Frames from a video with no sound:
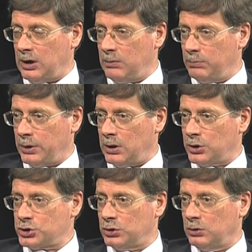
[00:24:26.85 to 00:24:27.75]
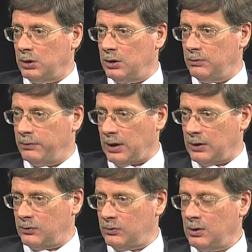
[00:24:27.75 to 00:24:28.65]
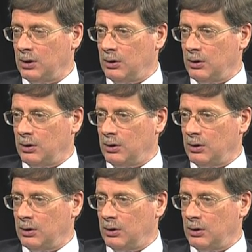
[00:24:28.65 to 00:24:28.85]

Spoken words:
impartial advice